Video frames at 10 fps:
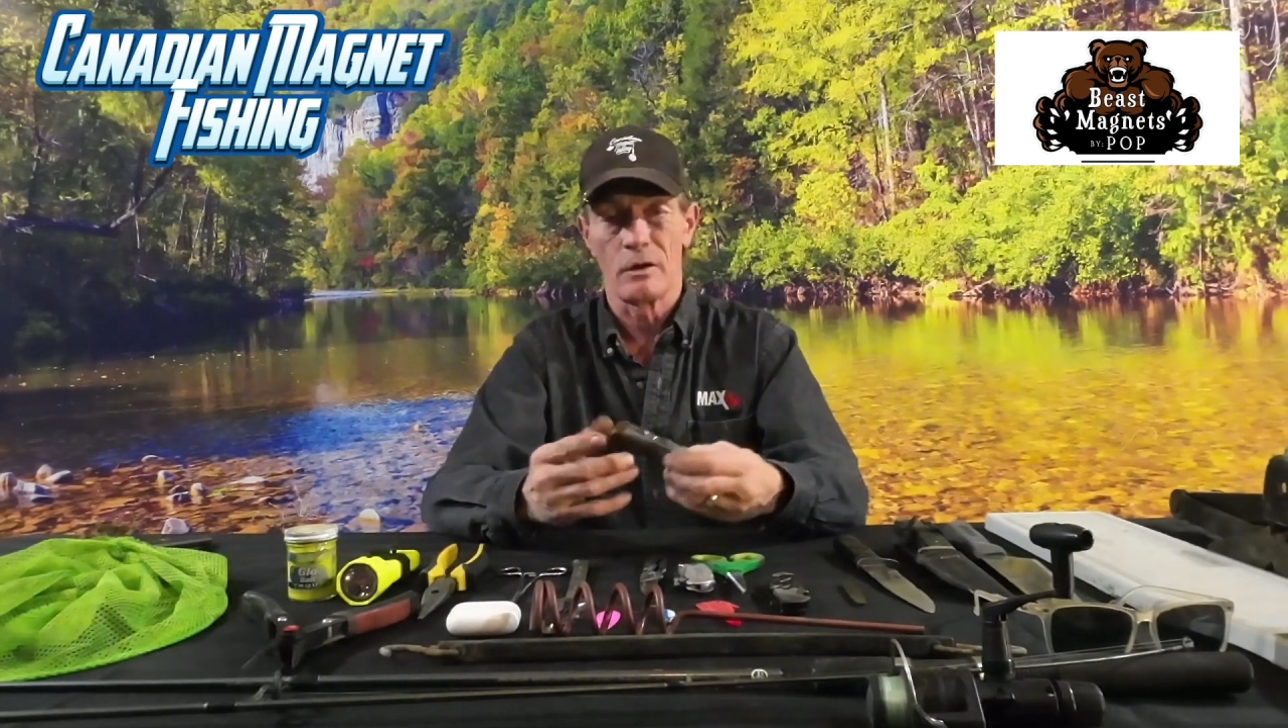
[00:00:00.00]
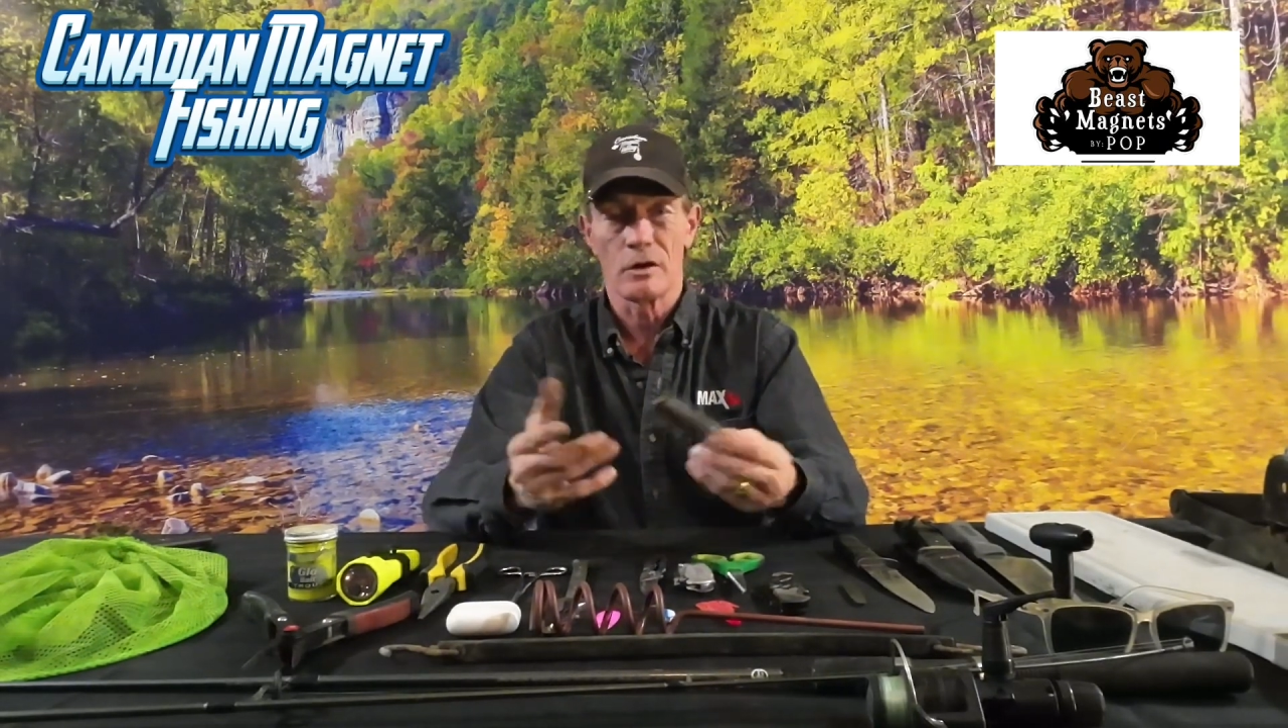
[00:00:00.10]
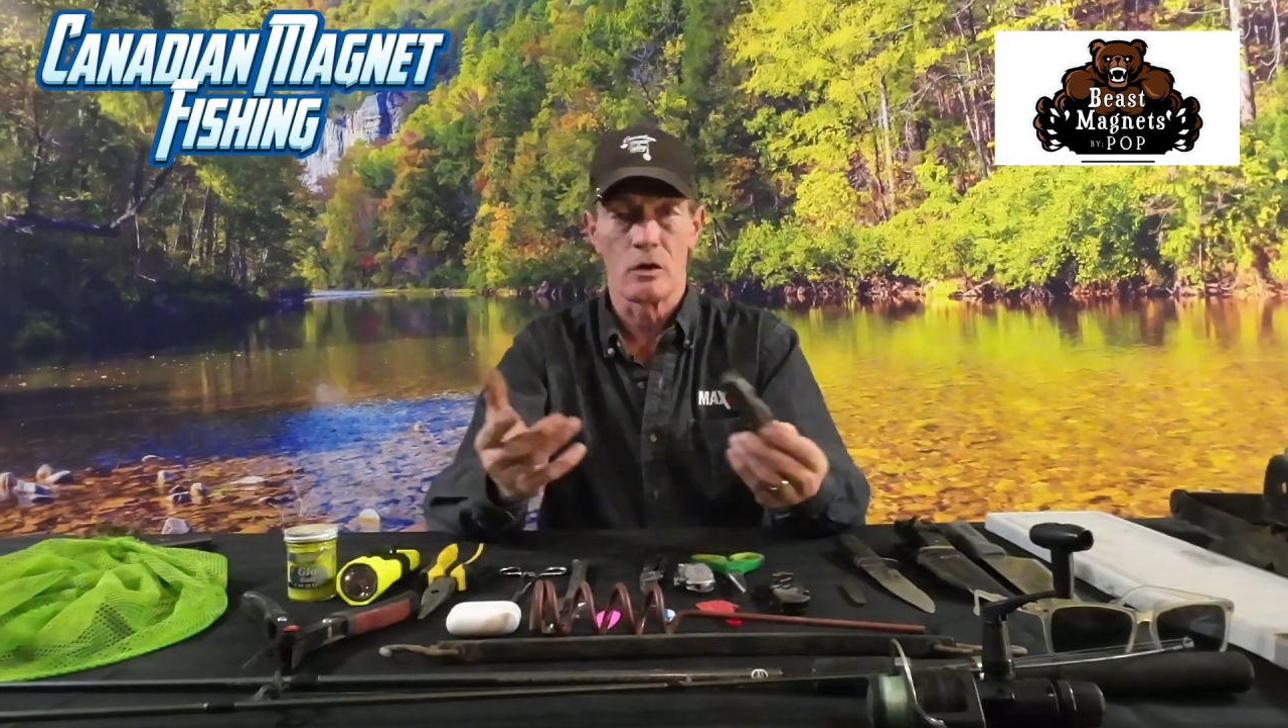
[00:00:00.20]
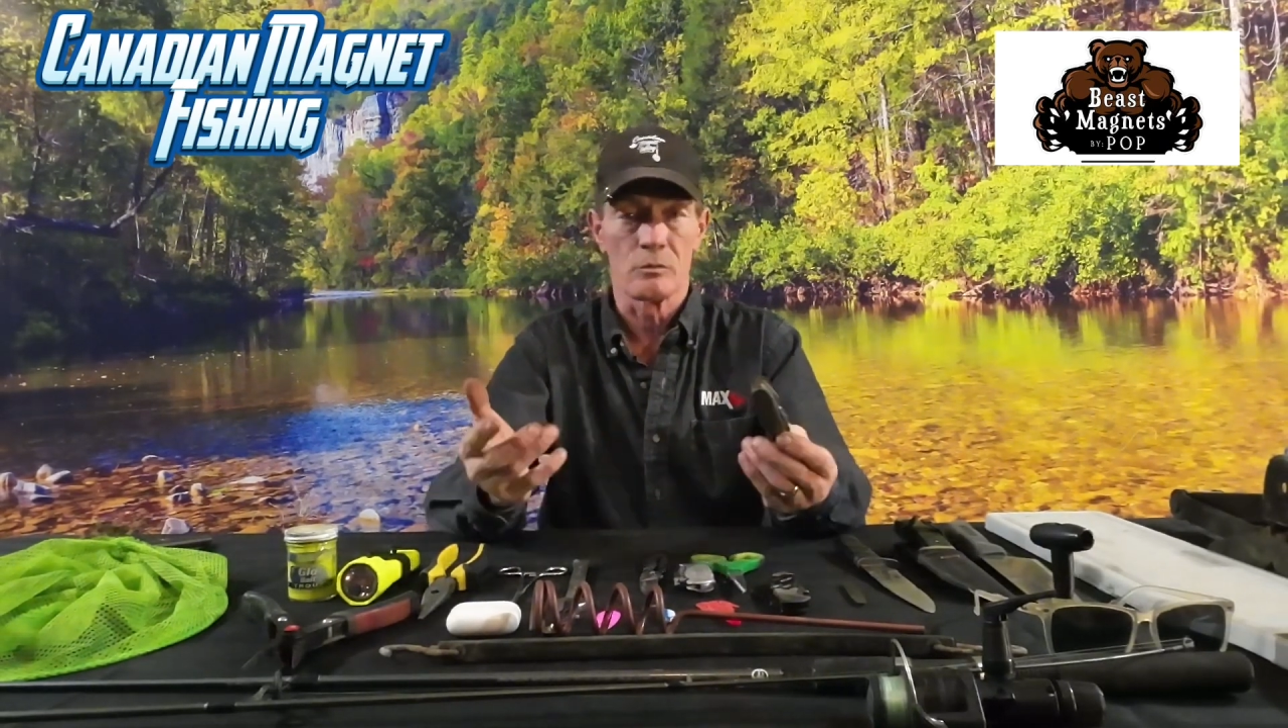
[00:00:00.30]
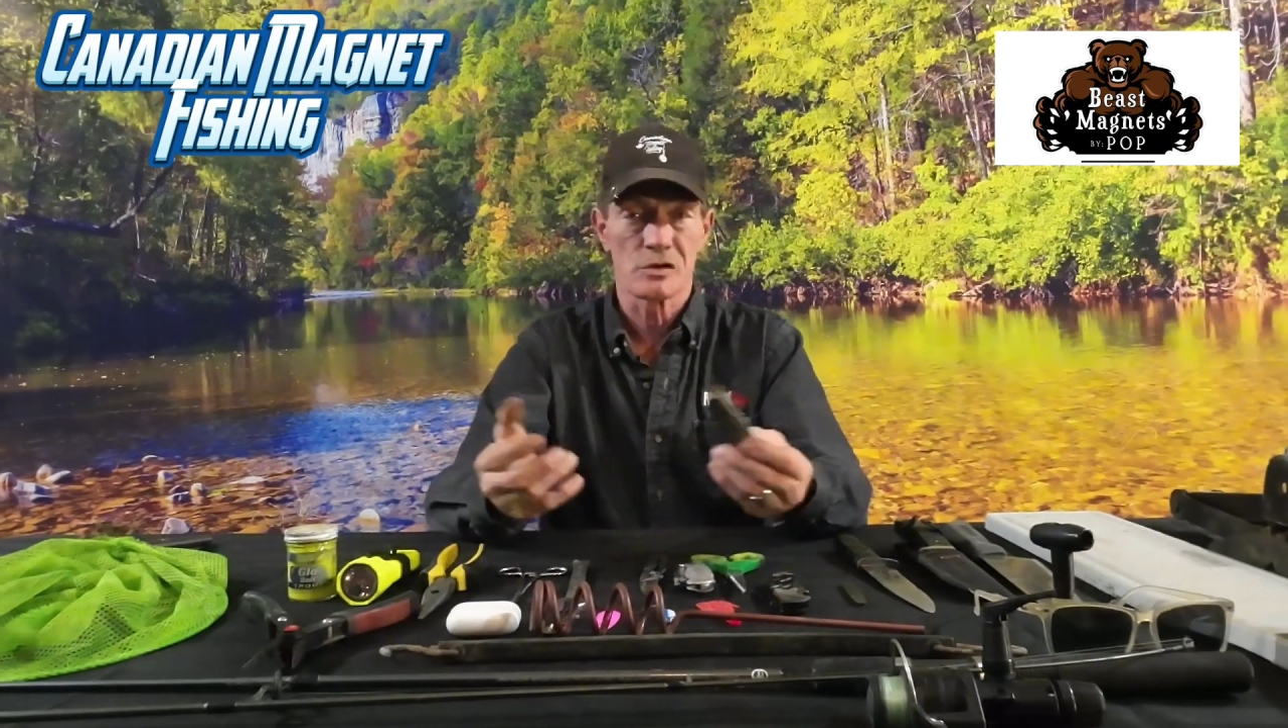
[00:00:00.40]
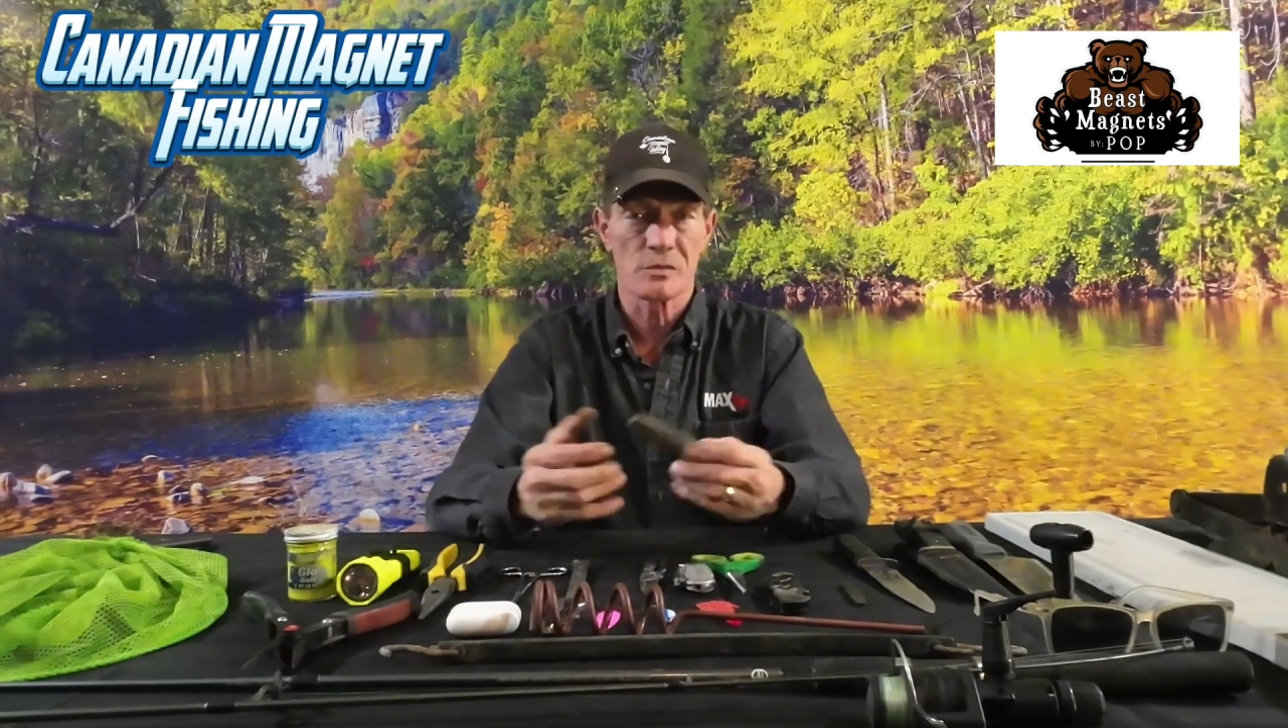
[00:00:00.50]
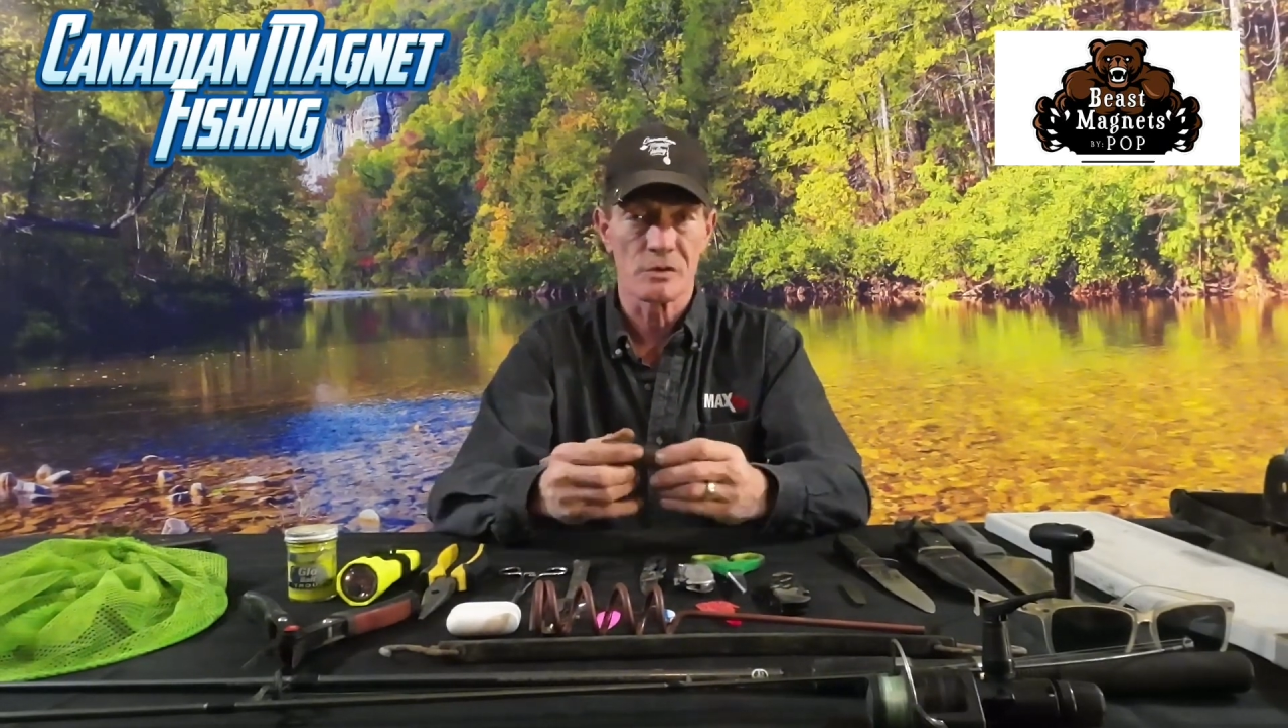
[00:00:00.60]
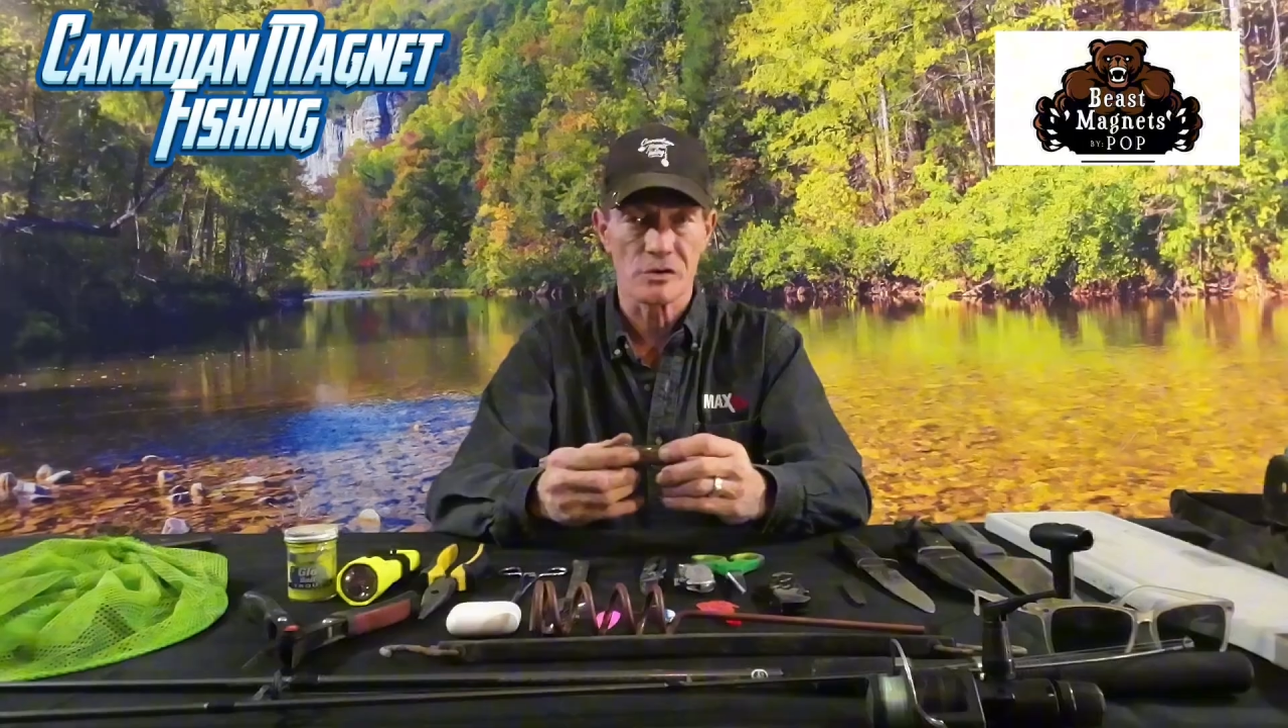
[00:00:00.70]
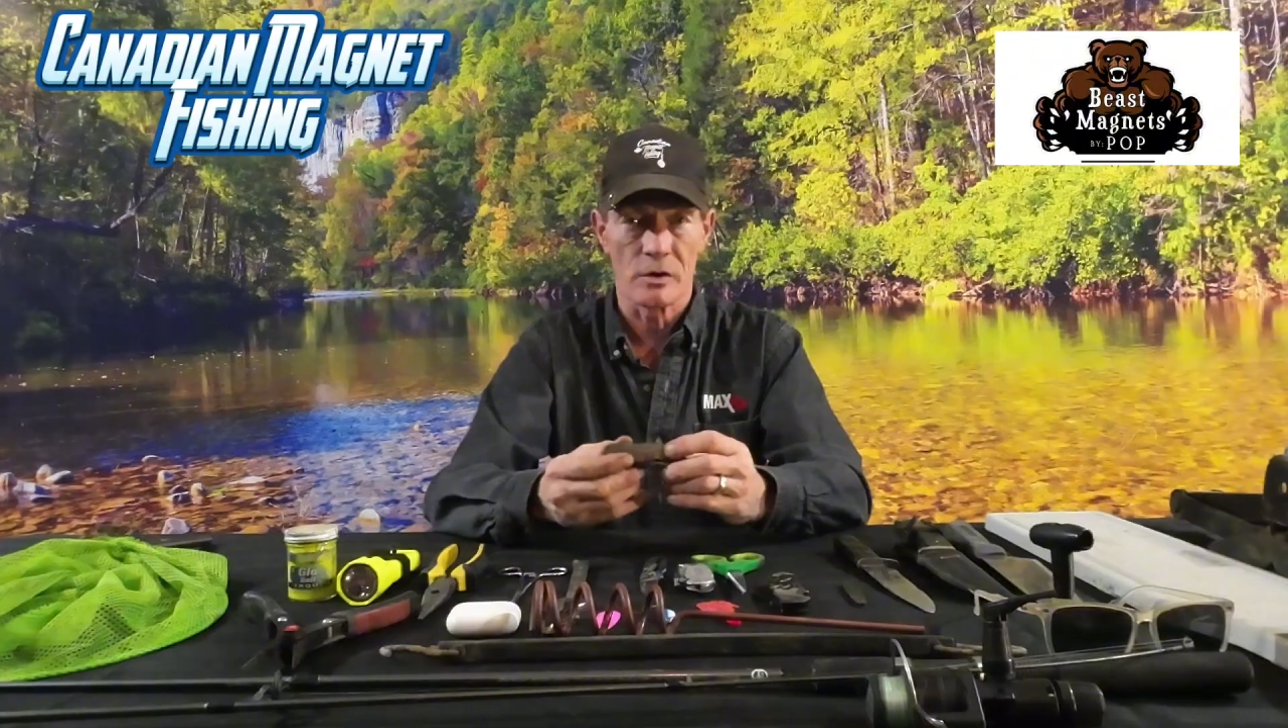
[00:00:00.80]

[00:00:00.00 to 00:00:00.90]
I call them Swiss